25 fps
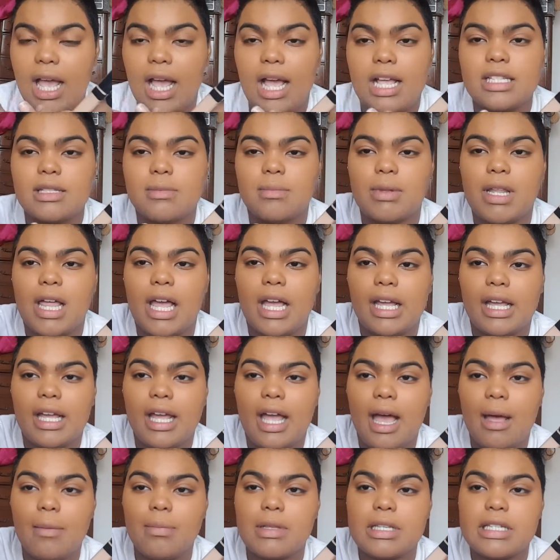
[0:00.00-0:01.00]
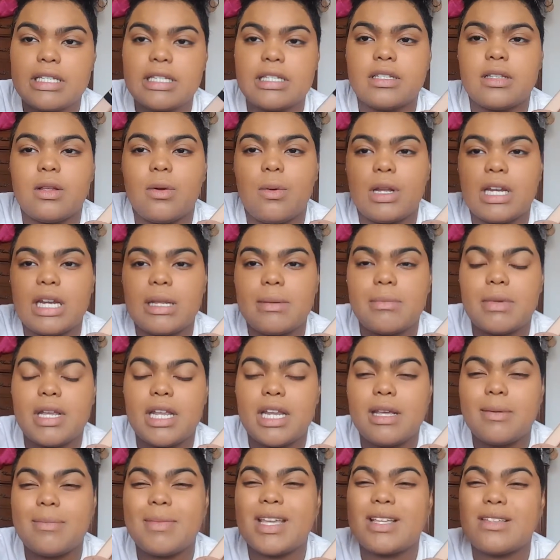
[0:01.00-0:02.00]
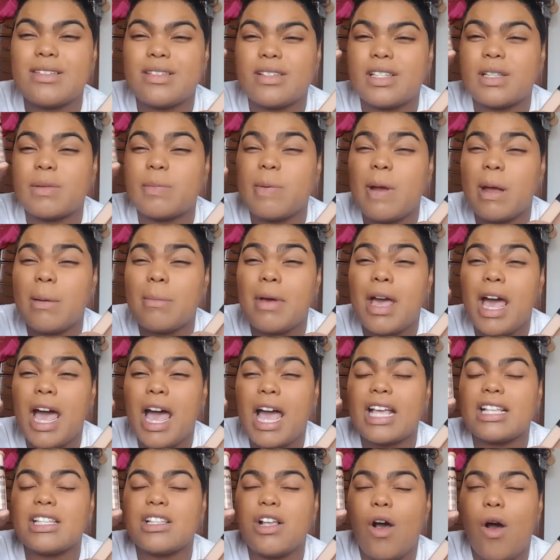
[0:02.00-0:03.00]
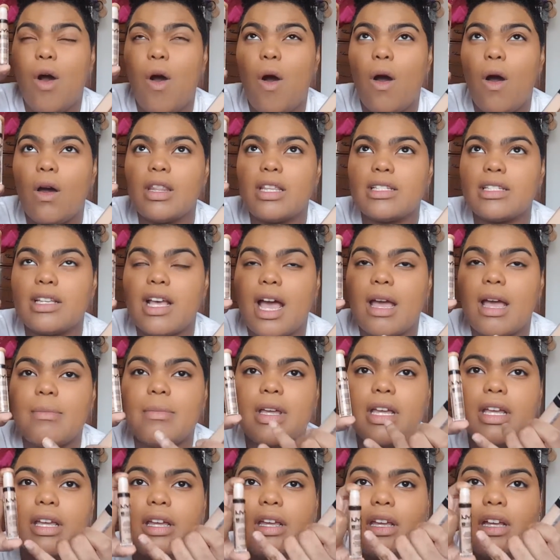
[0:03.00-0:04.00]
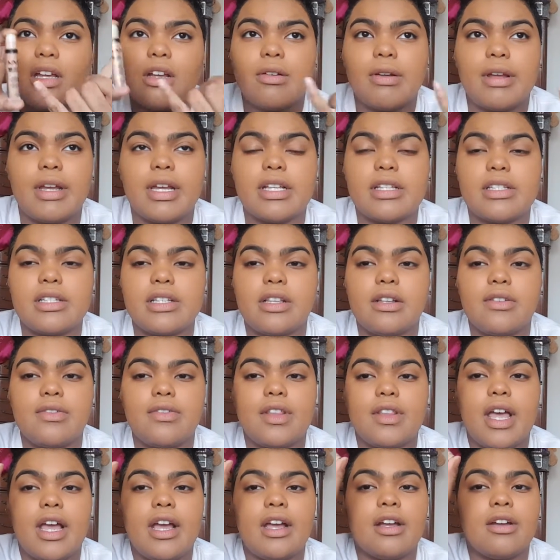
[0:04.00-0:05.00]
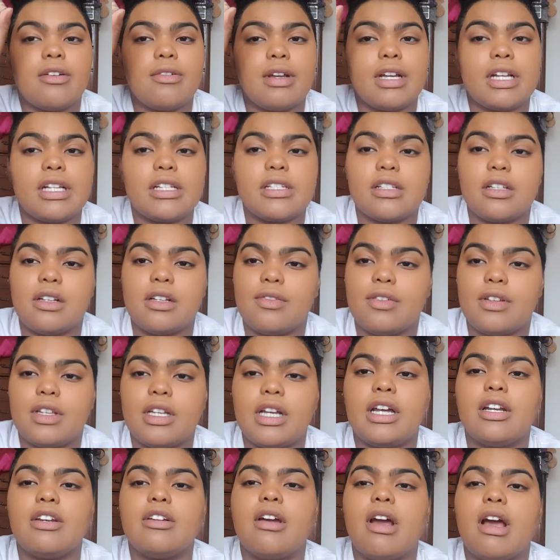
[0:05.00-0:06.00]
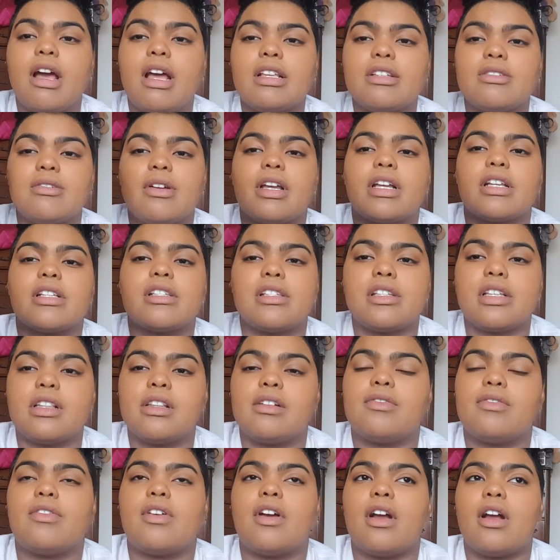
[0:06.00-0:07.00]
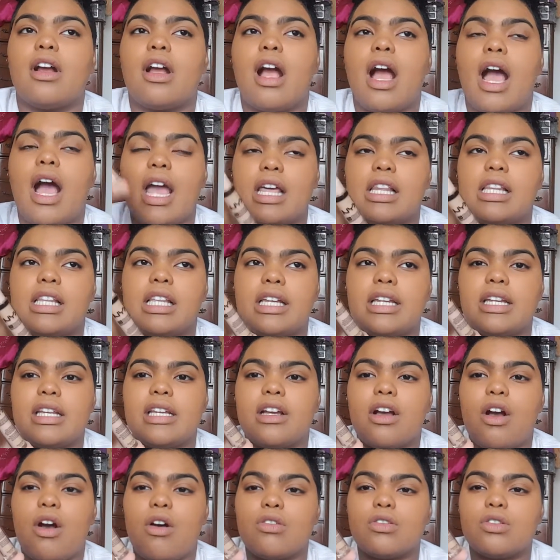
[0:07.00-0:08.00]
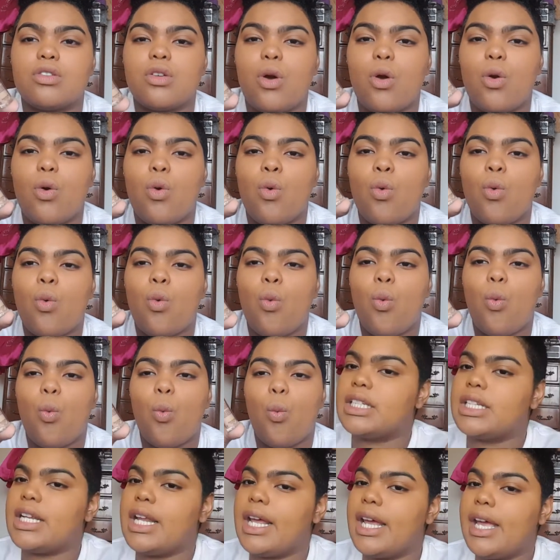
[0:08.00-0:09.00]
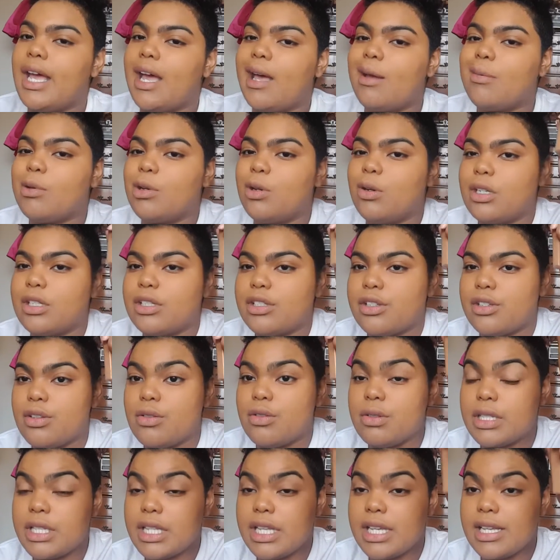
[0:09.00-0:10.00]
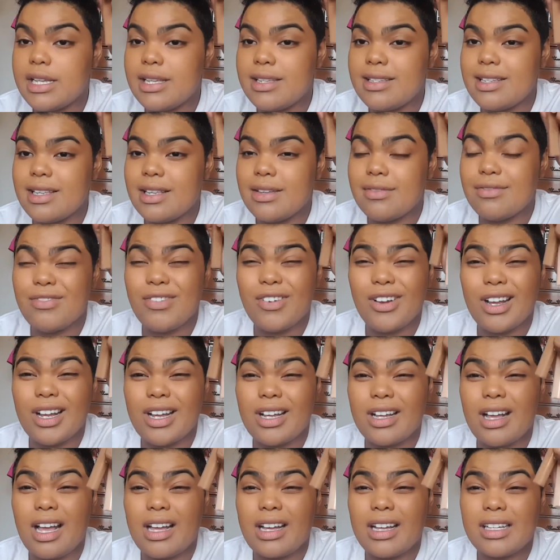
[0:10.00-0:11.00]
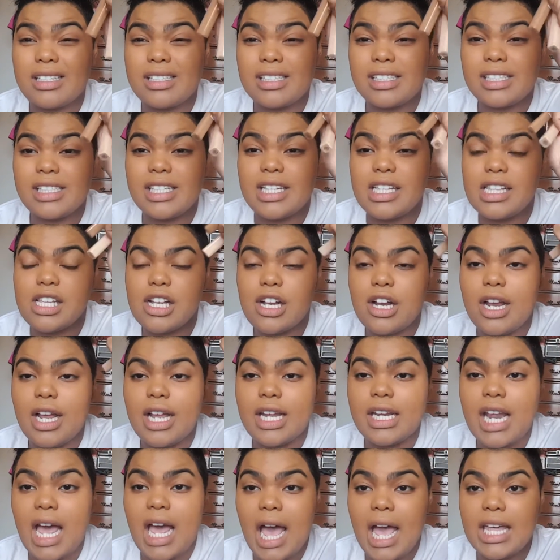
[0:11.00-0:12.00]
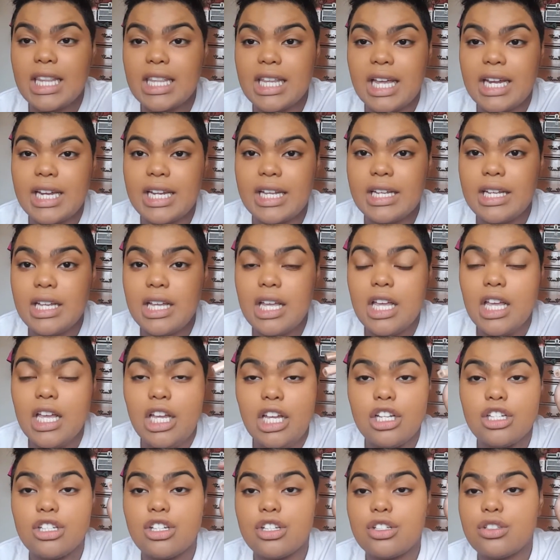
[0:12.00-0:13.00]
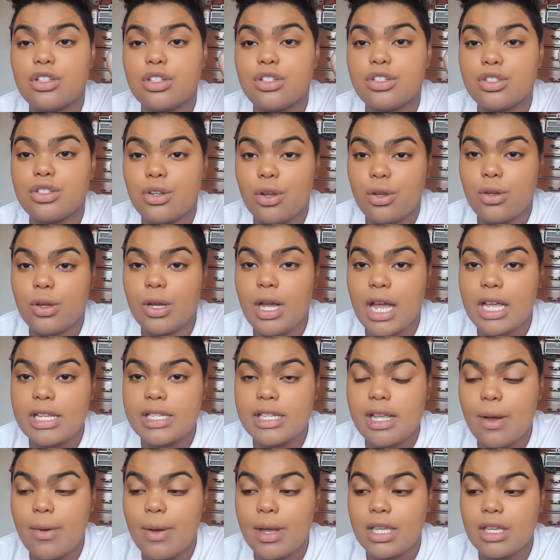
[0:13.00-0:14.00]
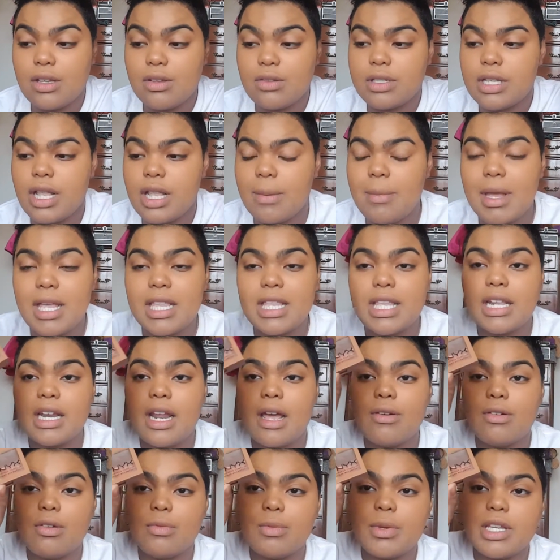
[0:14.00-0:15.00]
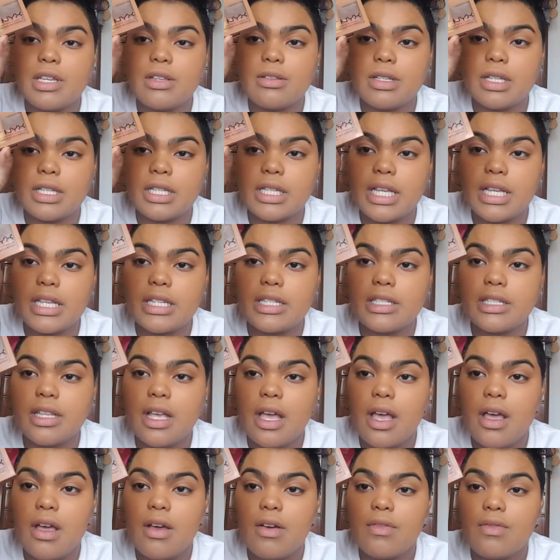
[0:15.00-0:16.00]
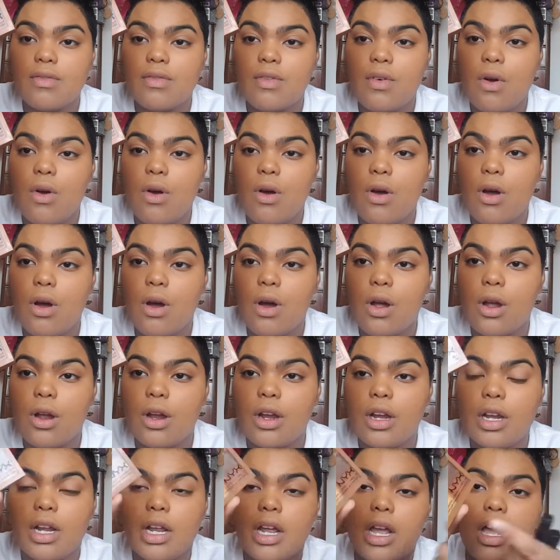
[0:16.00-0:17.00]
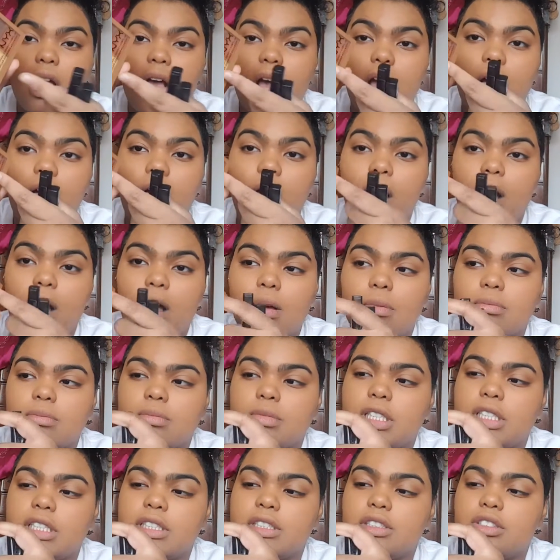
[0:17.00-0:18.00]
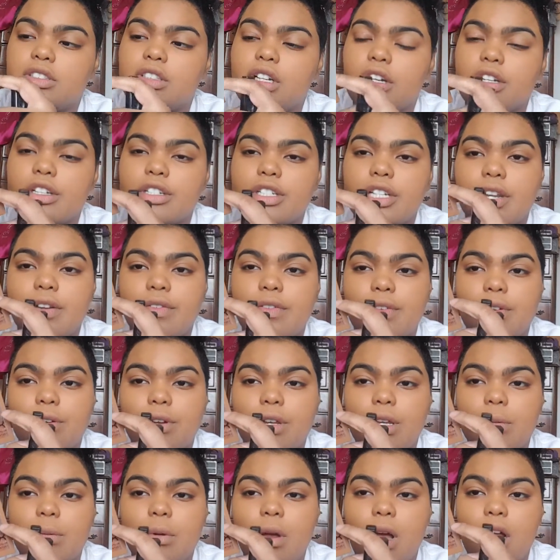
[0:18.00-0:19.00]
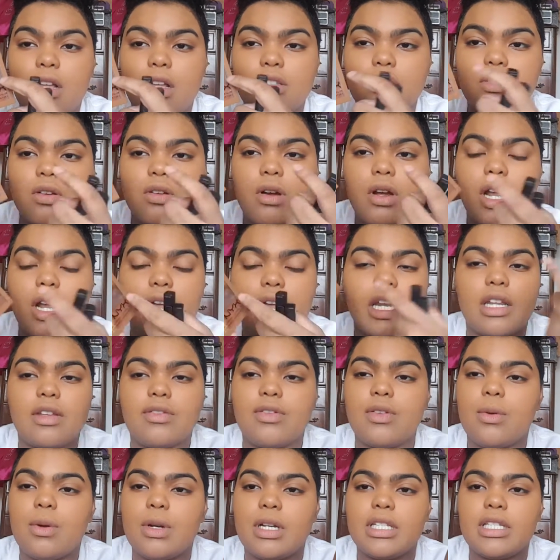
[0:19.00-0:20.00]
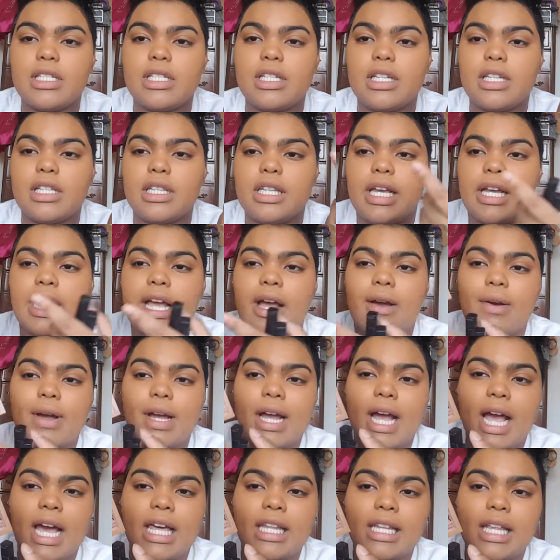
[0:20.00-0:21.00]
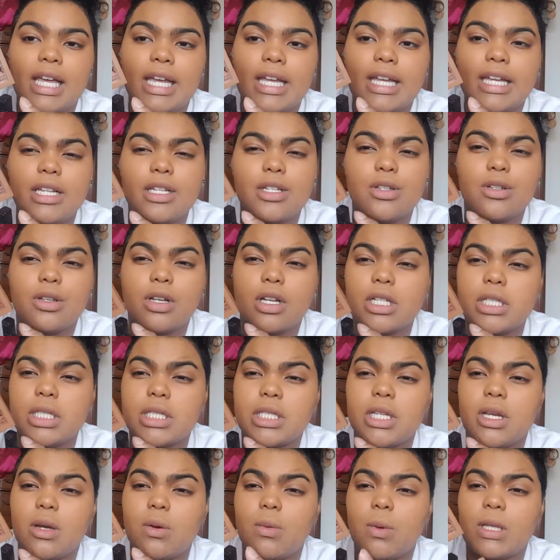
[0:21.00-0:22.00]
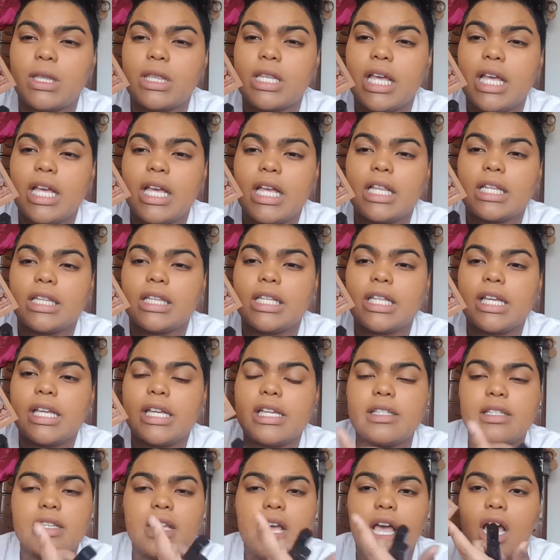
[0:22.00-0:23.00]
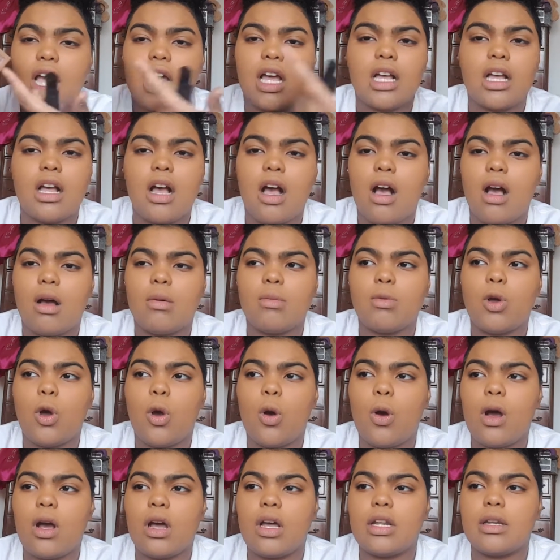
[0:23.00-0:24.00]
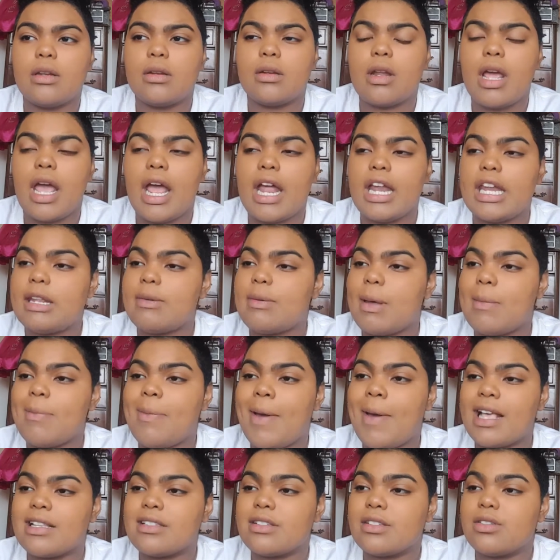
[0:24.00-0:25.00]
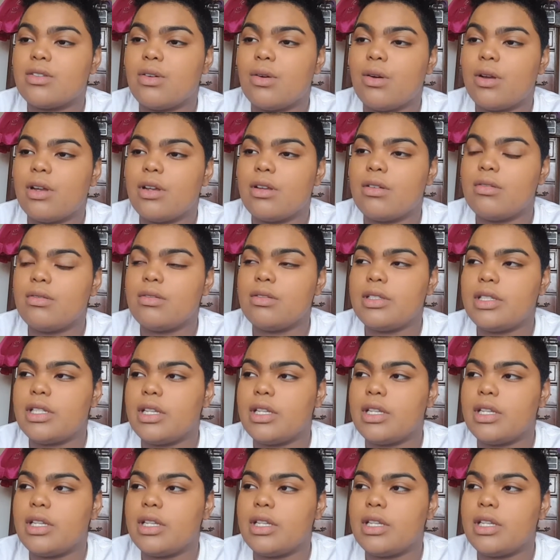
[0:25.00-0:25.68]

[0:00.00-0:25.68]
Has a black cap. This is the one in medium. I use this to prime my eyes all the time. Great concealer for that. Great concealer for the under eyes. Great concealer for our highlighting also. Today I'm going to use these for concealer and highlighting, just to show you guys how I use them. And then I will be using this for this dark shade for cream contour. And if you want to see like how I highlight and you conceal with these, go on any of my past tutorials.